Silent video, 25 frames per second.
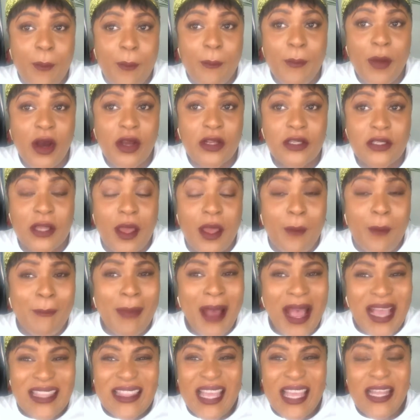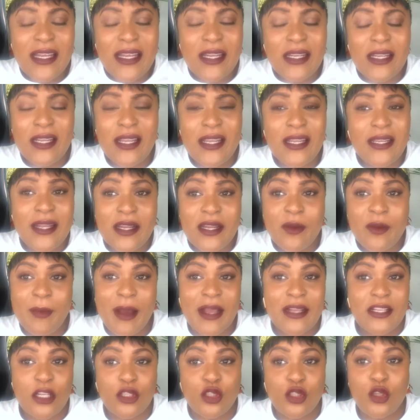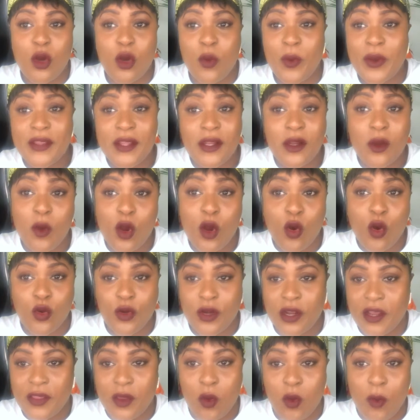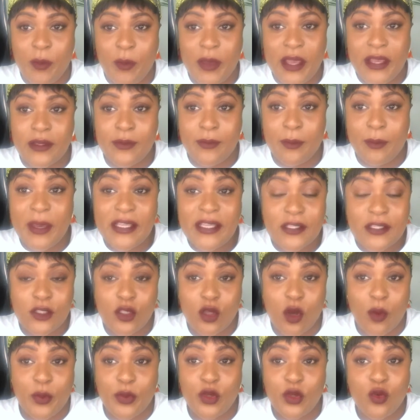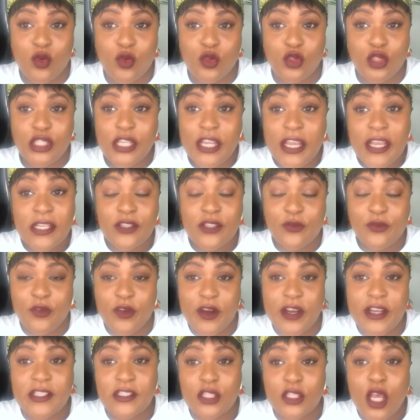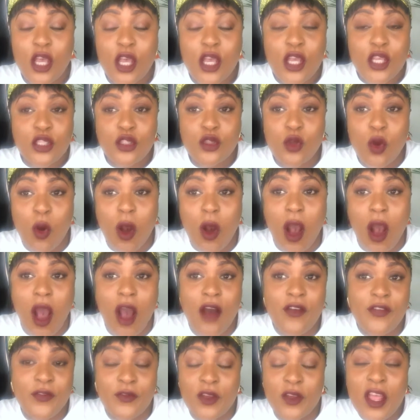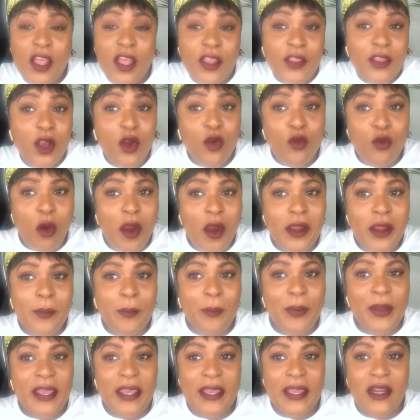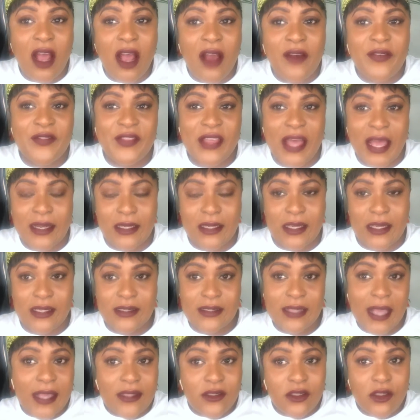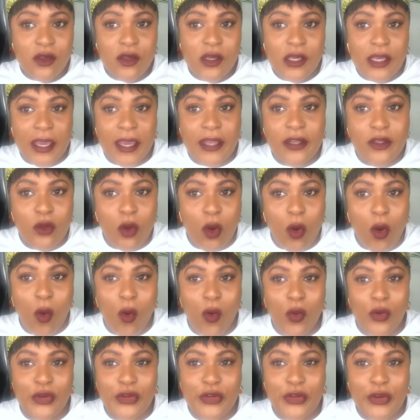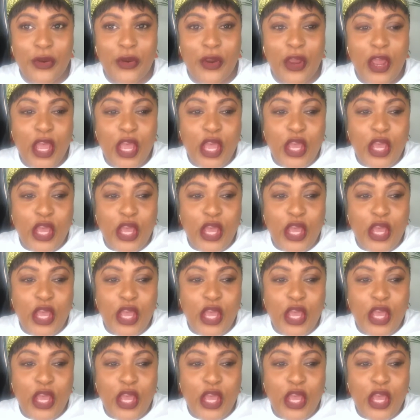but back then it didn't matter to you whether they were good or they were messed up. You change friends so often. The growing pain of that is, as you get older,